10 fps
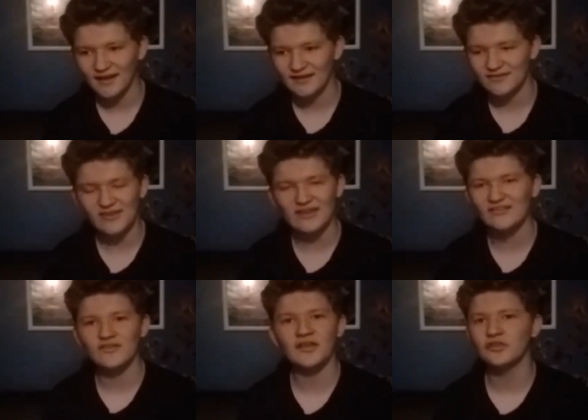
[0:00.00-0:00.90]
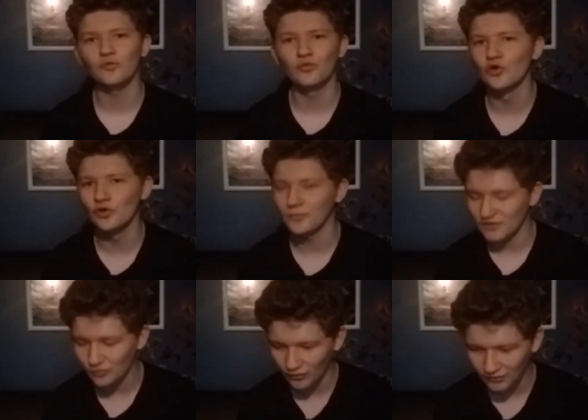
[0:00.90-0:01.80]
It's, it's like The Room.
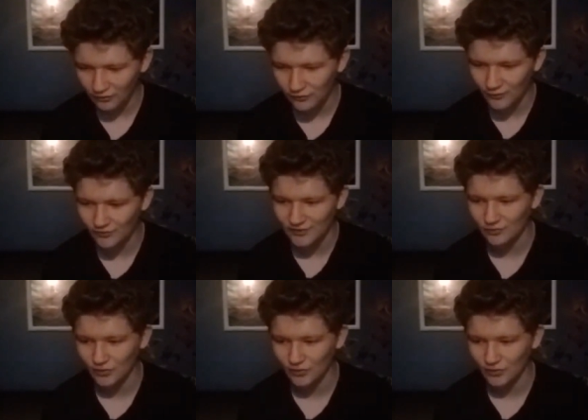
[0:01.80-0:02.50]
It's one of those movies